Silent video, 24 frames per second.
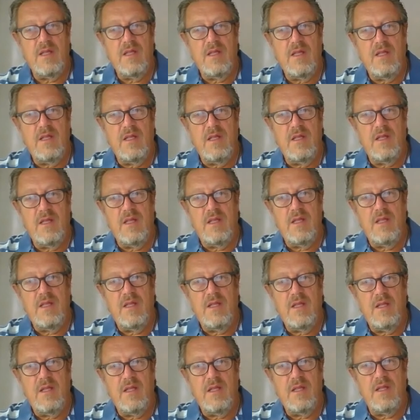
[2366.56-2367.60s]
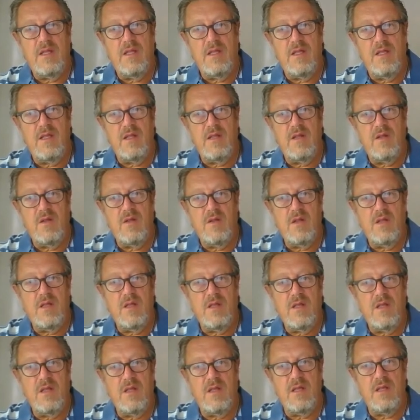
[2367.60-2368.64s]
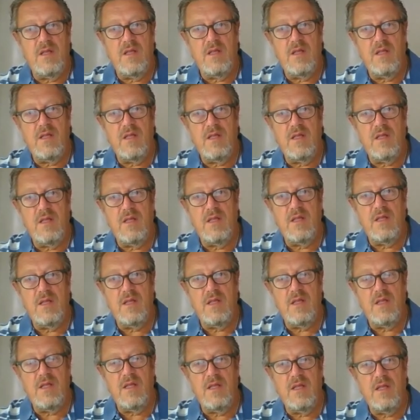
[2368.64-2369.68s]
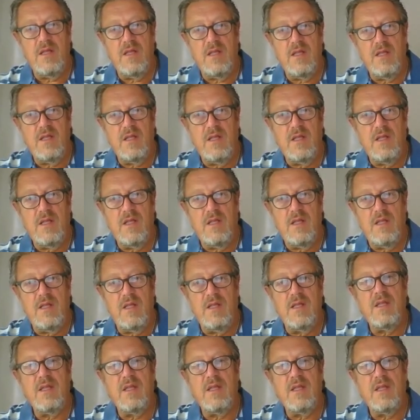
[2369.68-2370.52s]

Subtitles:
The person shown says nothing.